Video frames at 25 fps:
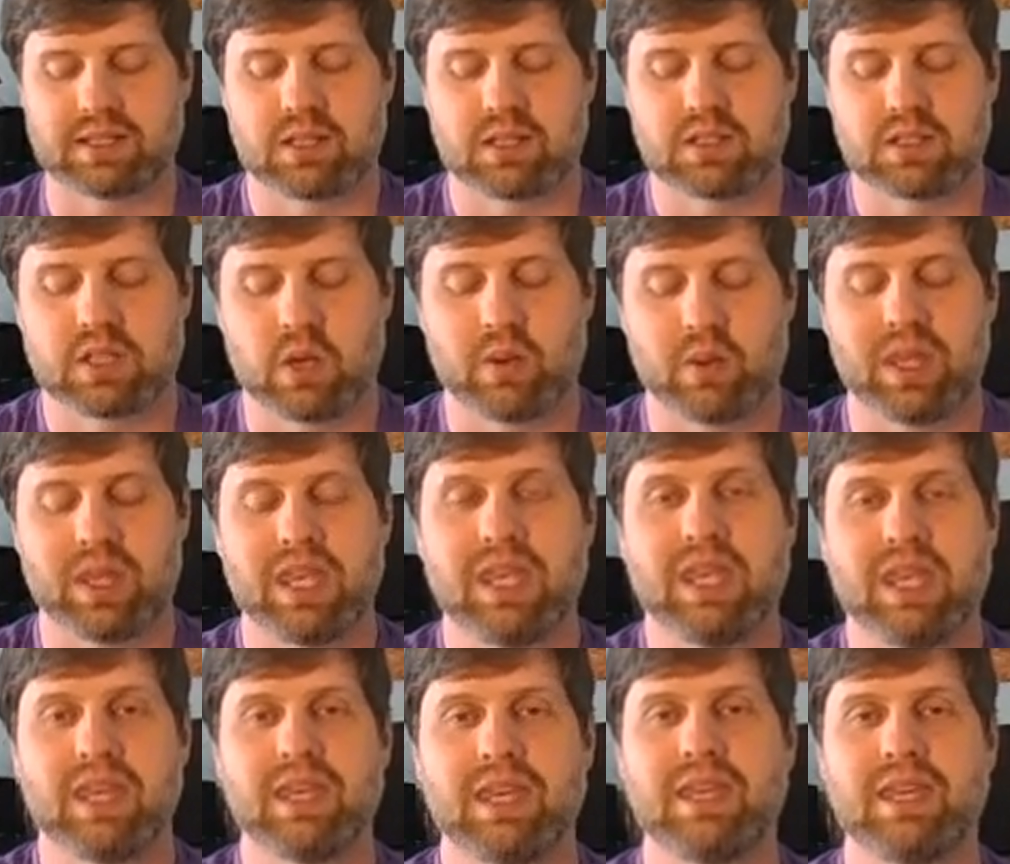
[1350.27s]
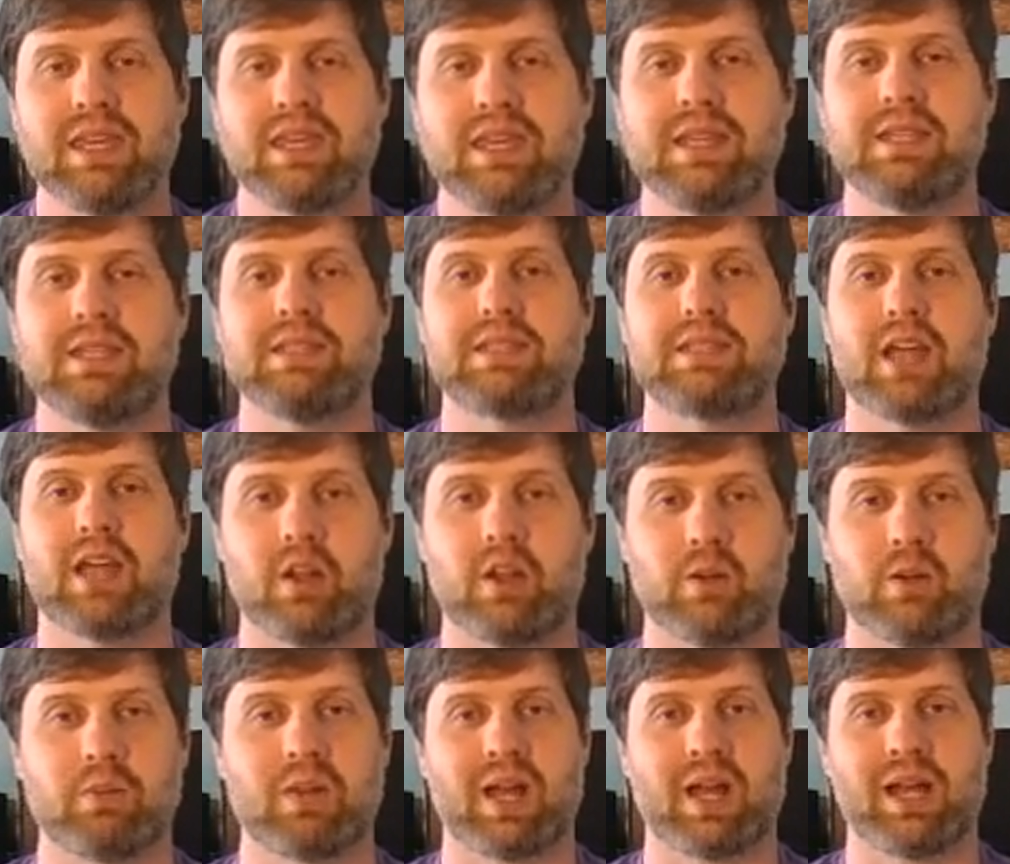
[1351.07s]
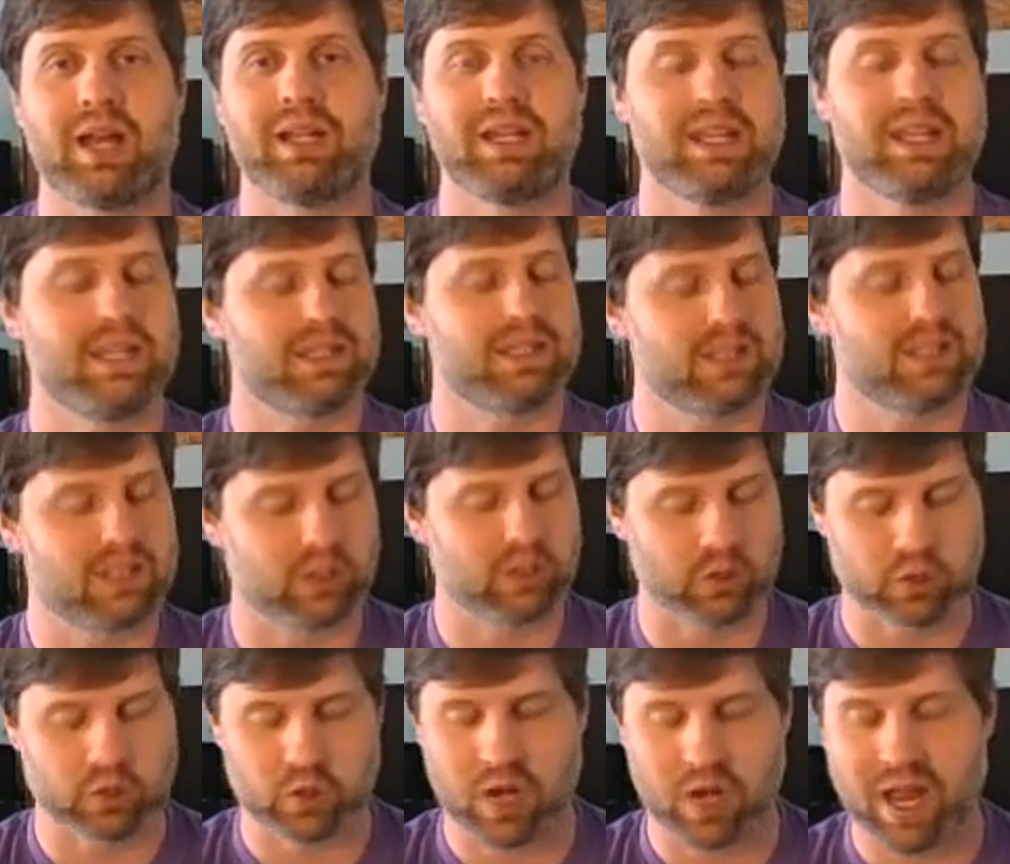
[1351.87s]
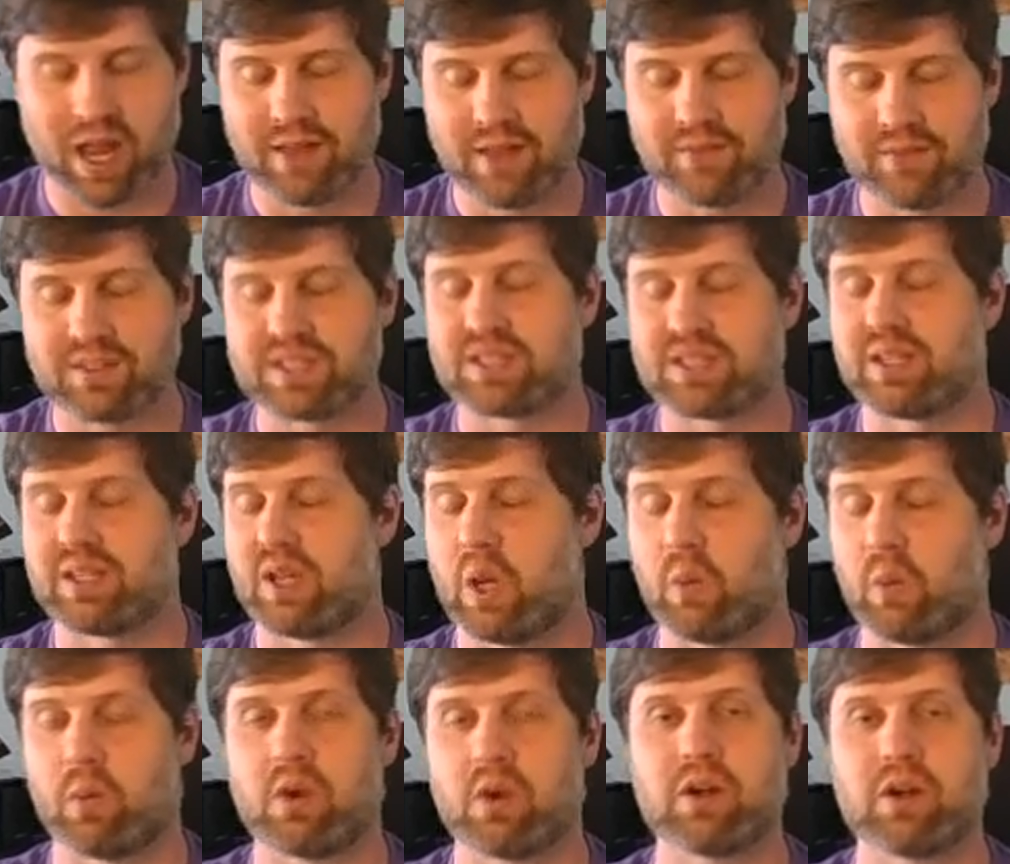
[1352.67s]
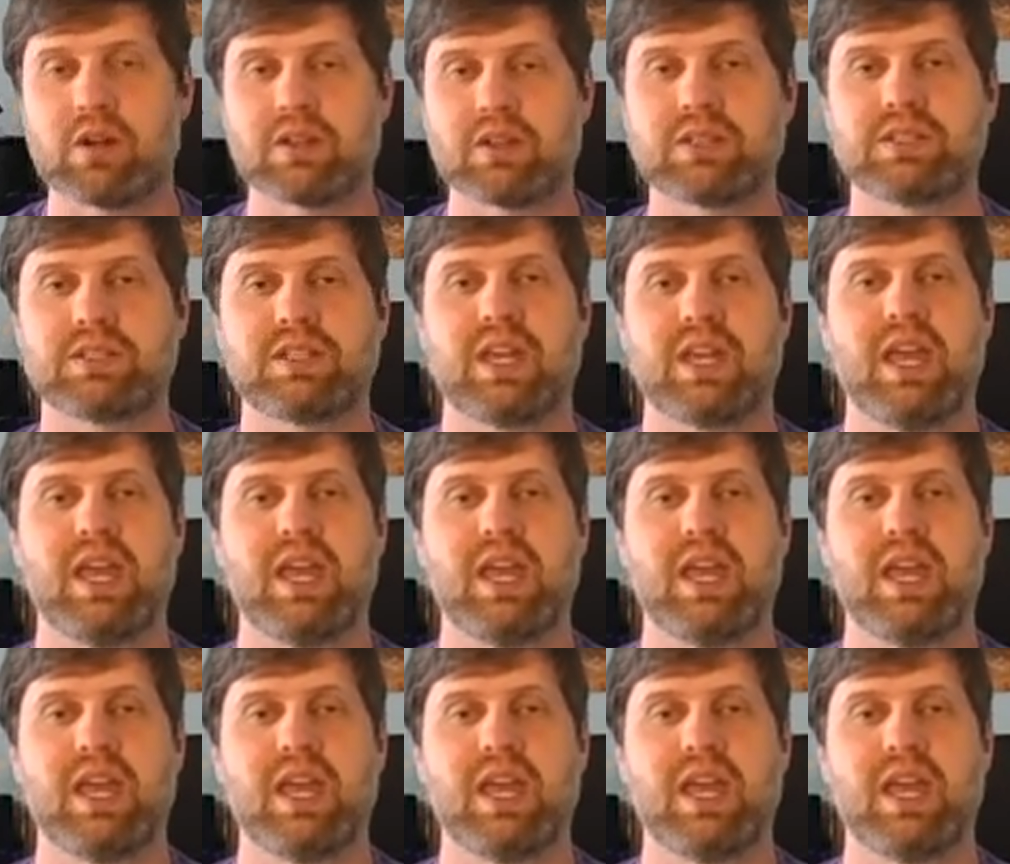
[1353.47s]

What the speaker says: So he is colorblind, still drives, he works,